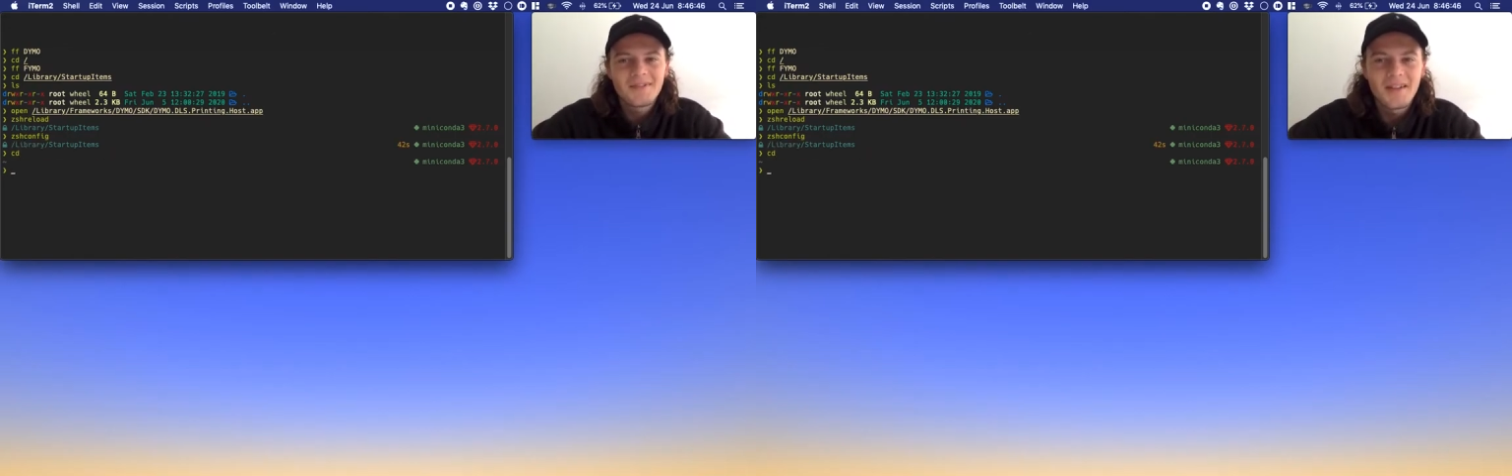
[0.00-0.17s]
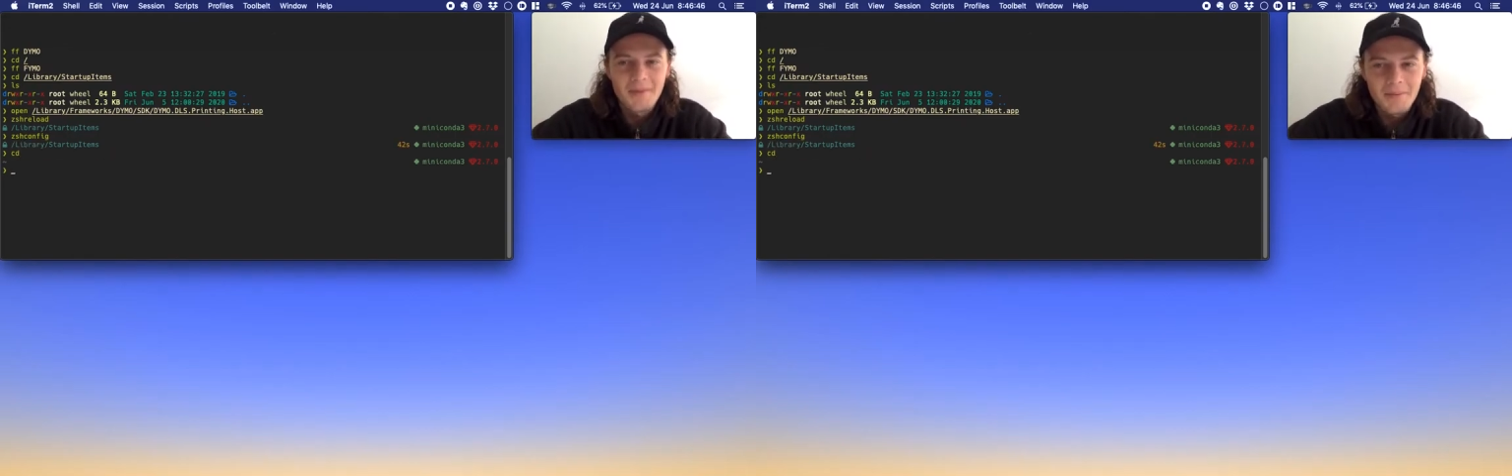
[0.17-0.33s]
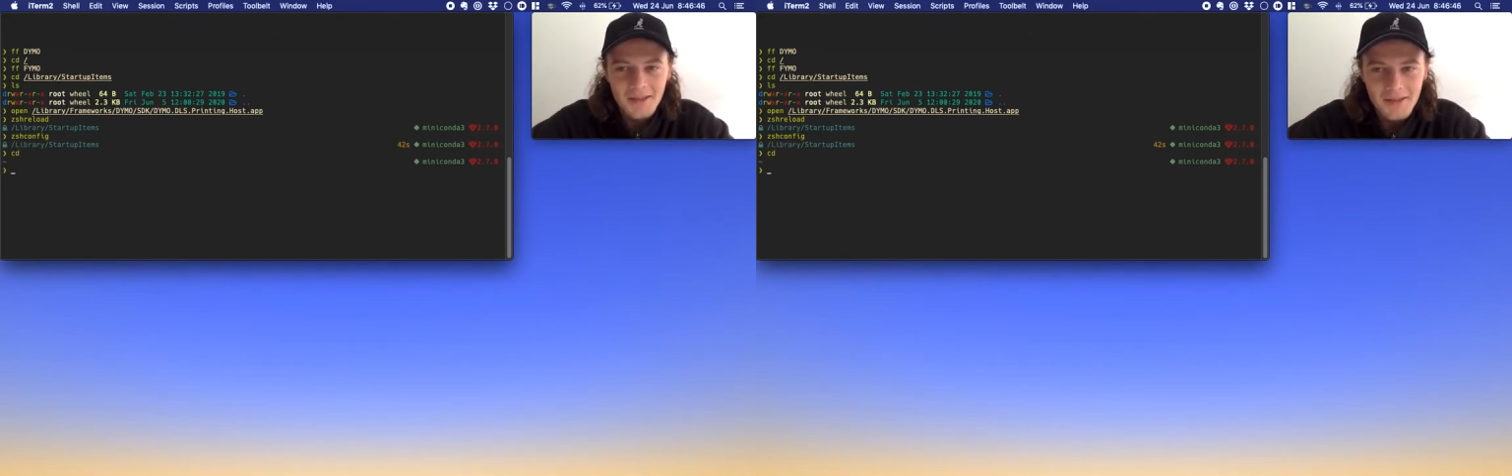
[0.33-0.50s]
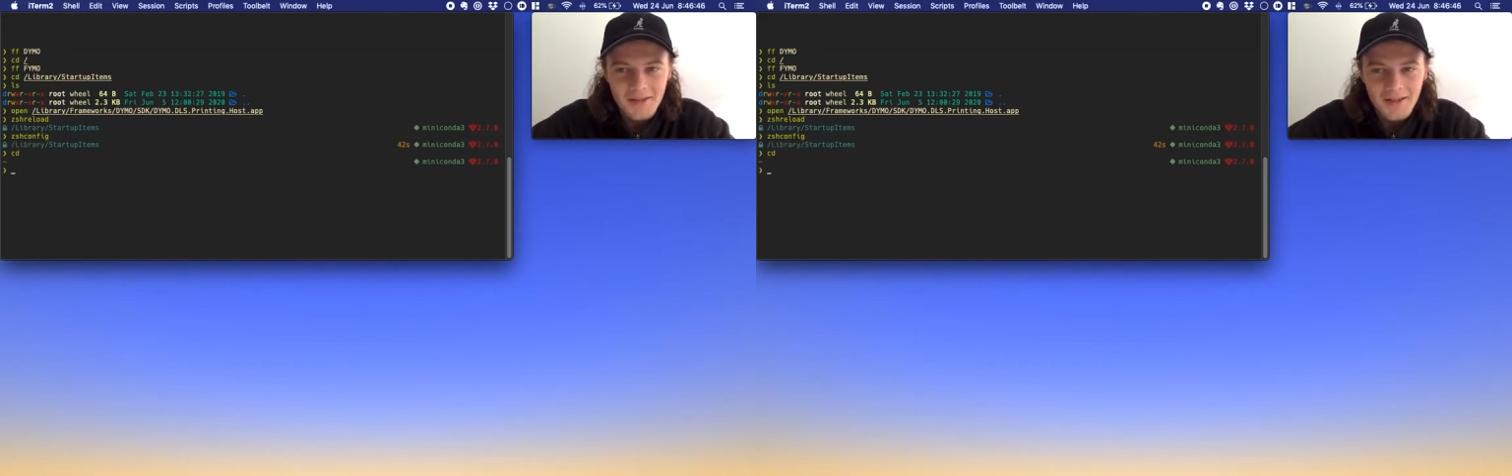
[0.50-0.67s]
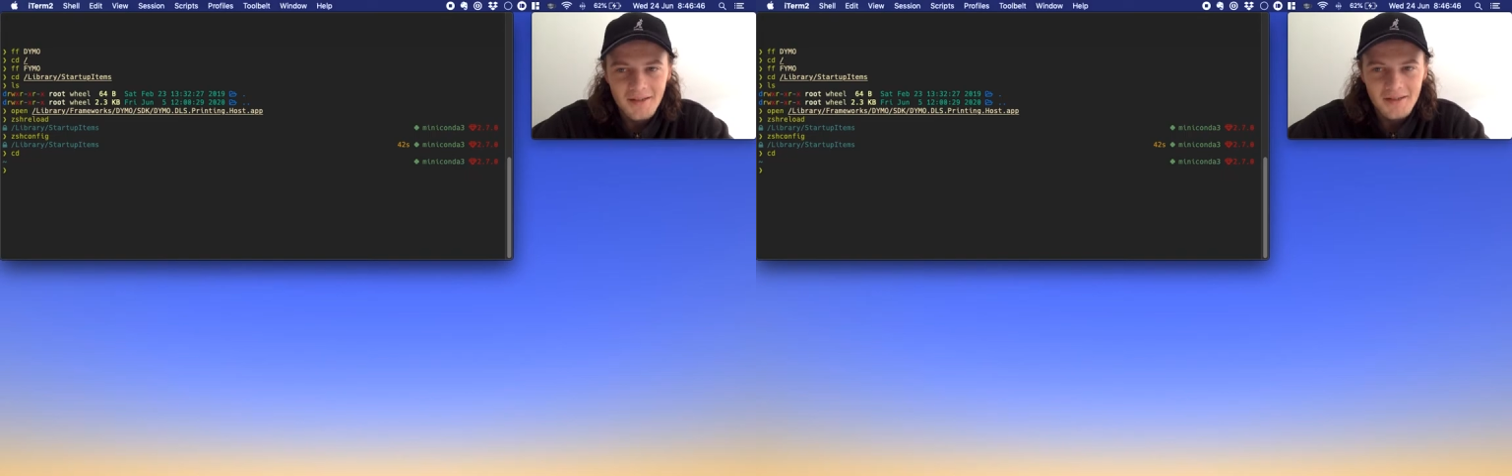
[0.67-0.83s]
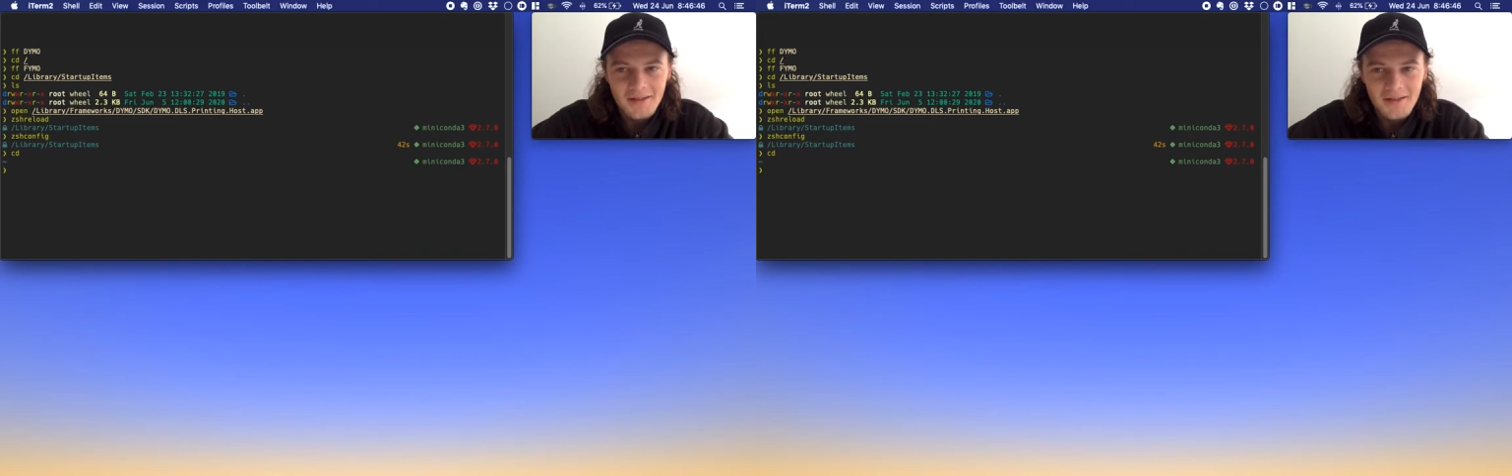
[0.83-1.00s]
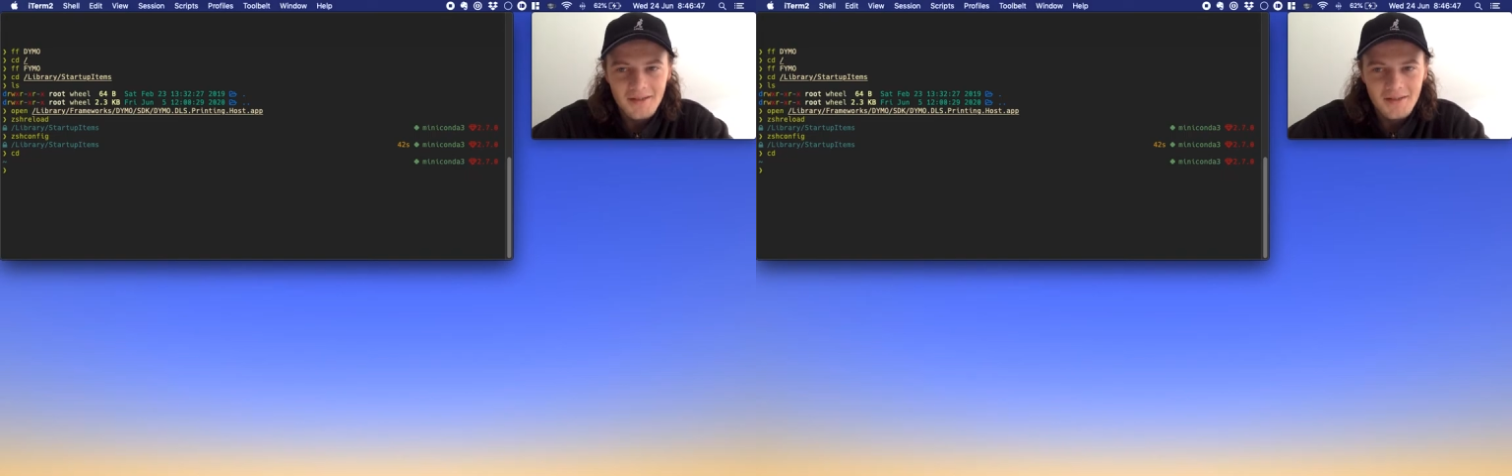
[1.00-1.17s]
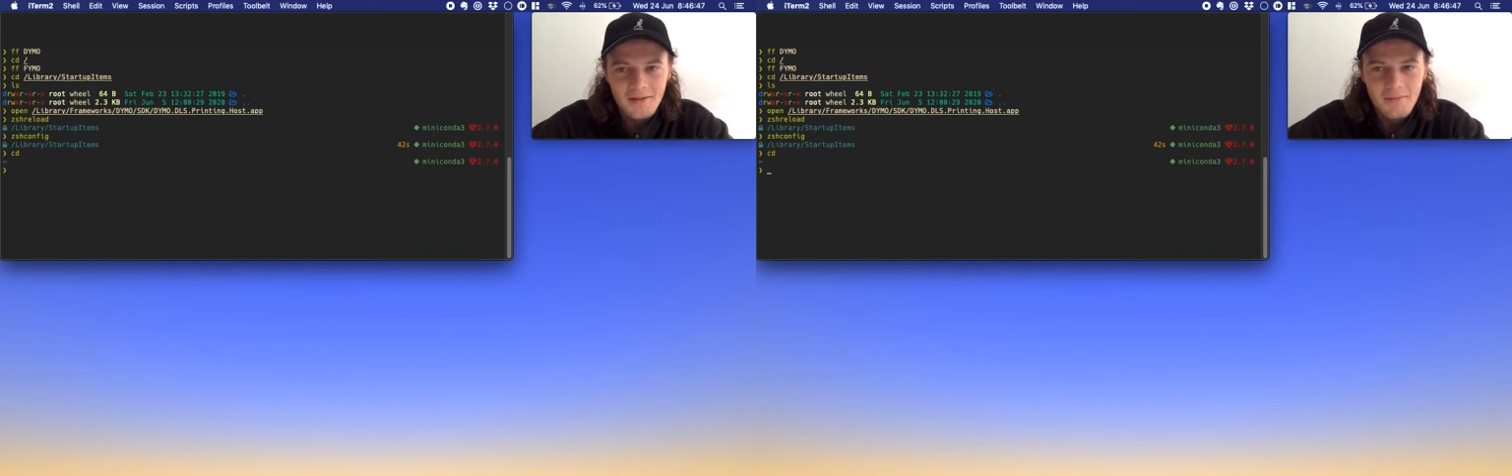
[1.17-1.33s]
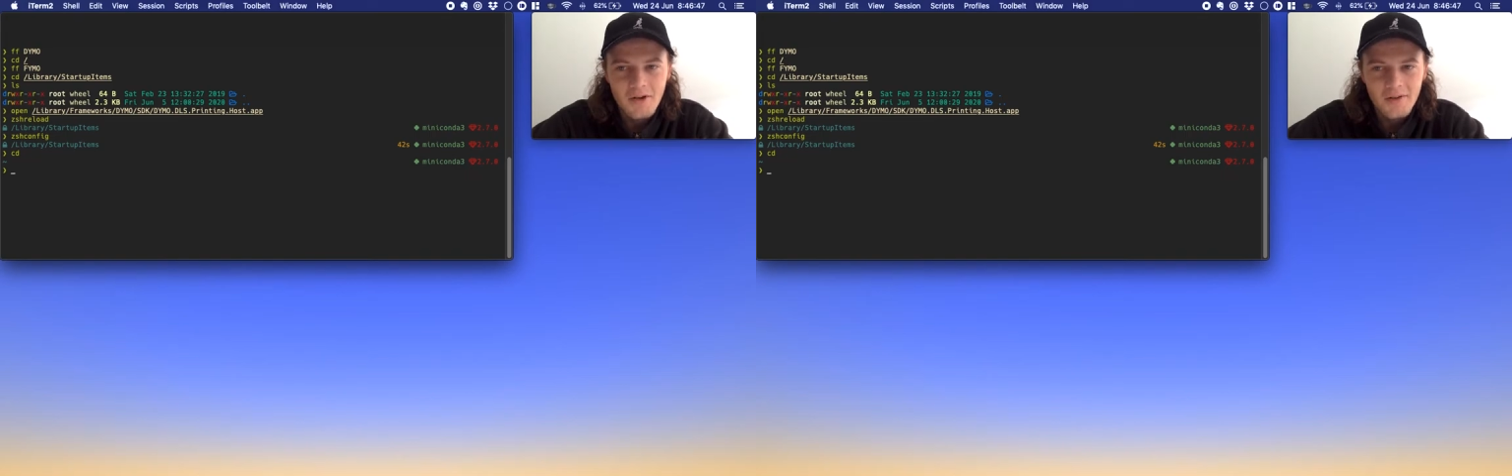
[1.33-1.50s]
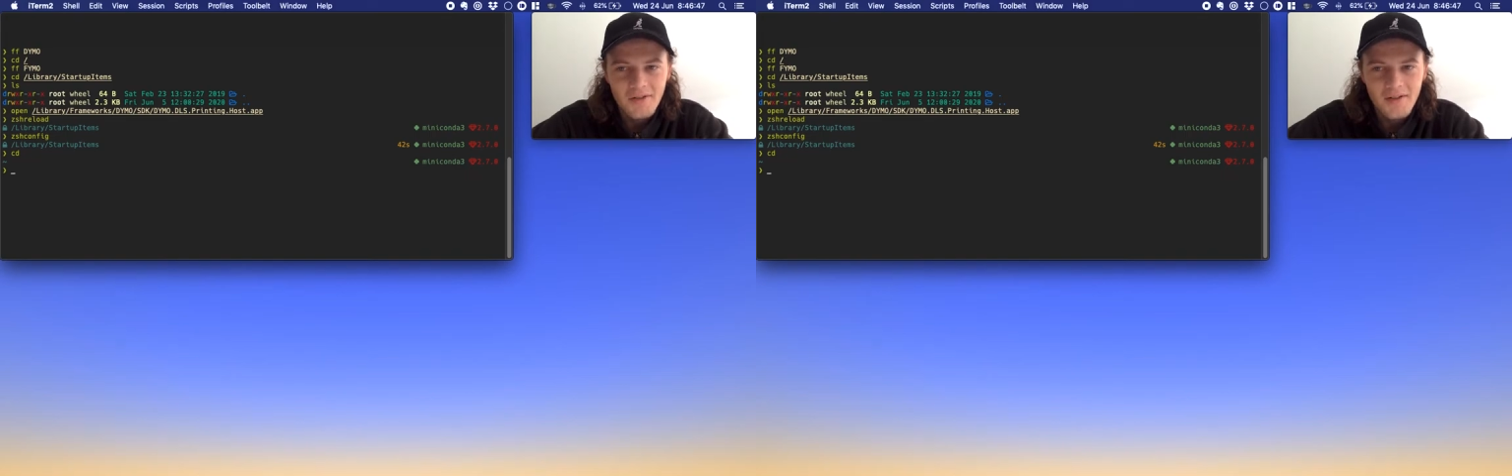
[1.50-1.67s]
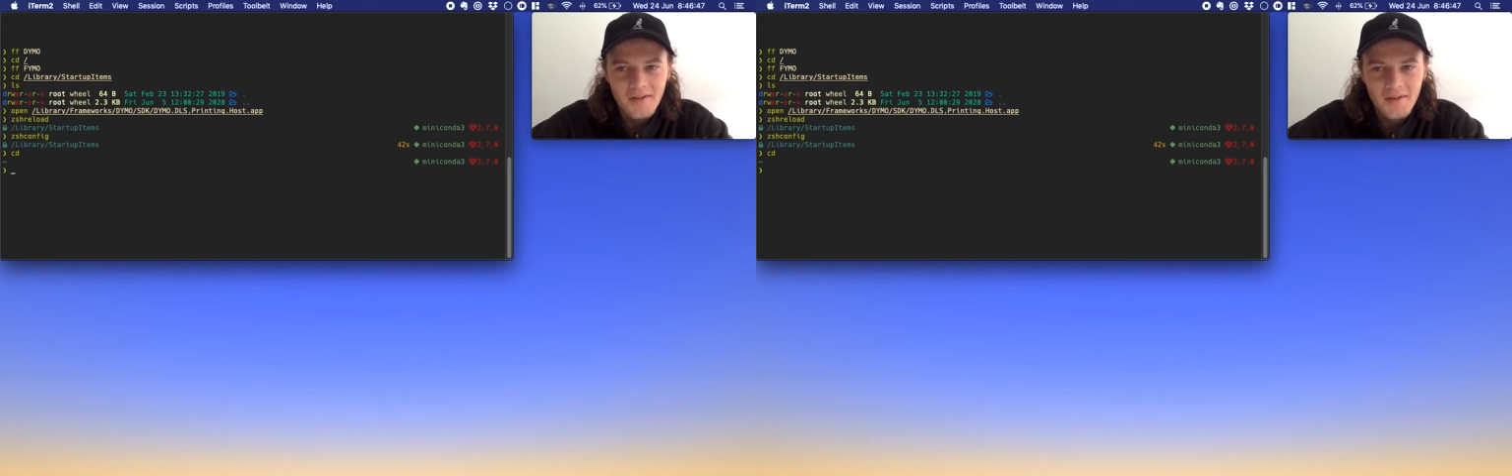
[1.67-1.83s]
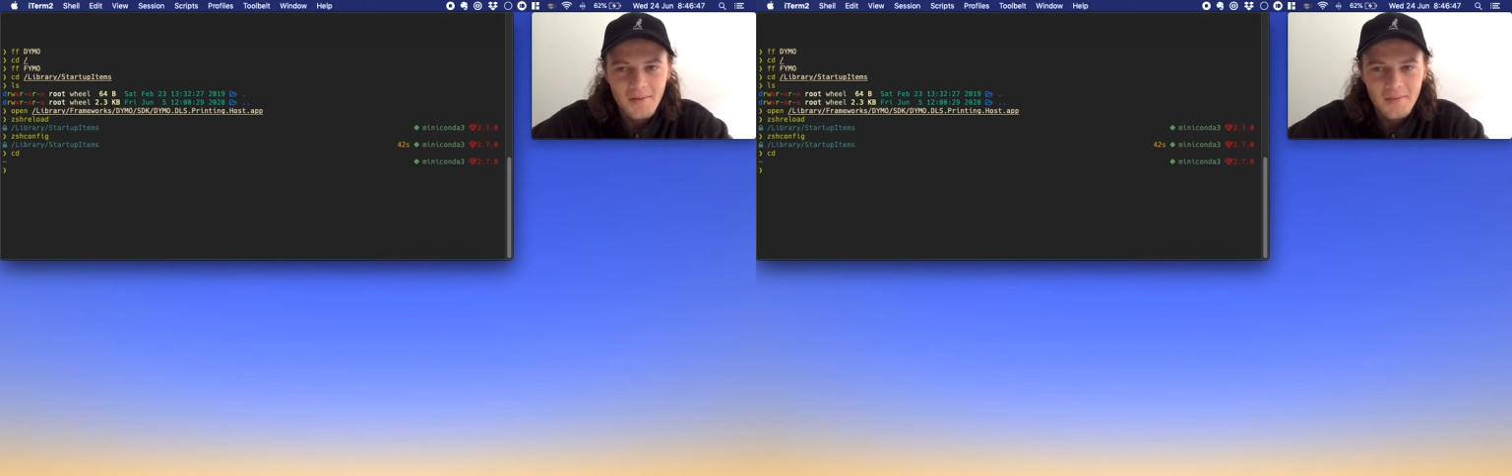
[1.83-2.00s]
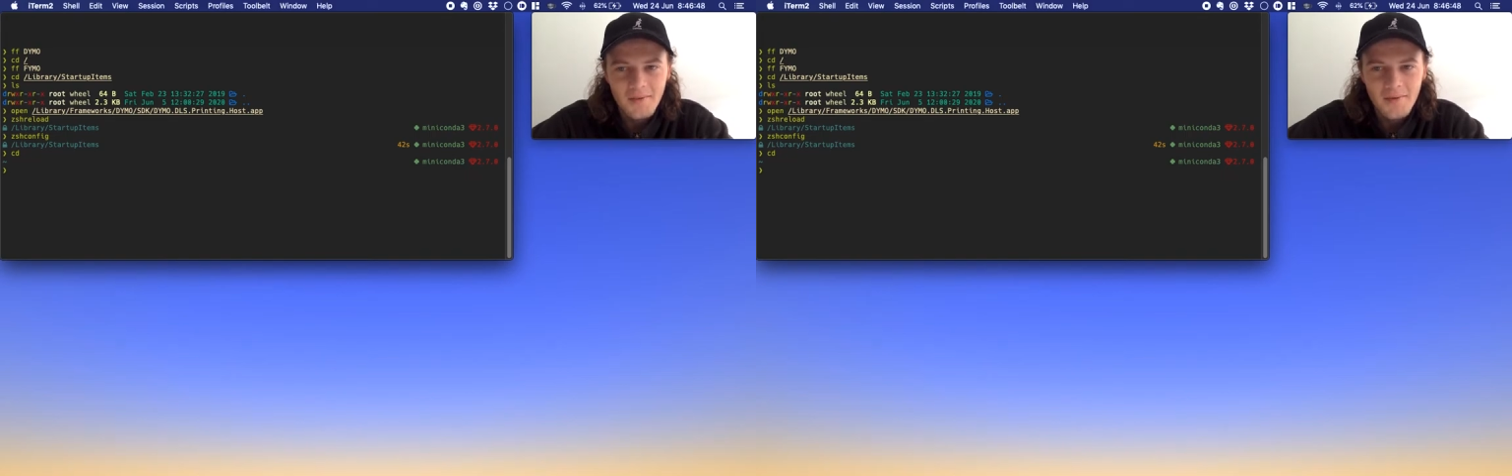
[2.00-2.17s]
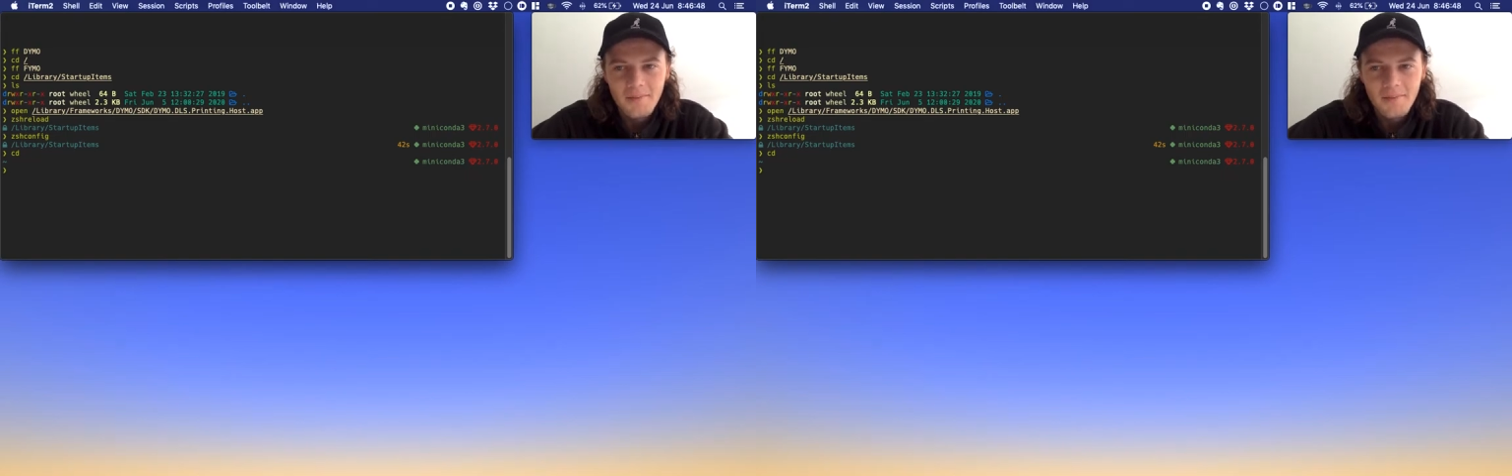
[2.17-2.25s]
typically, on most systems,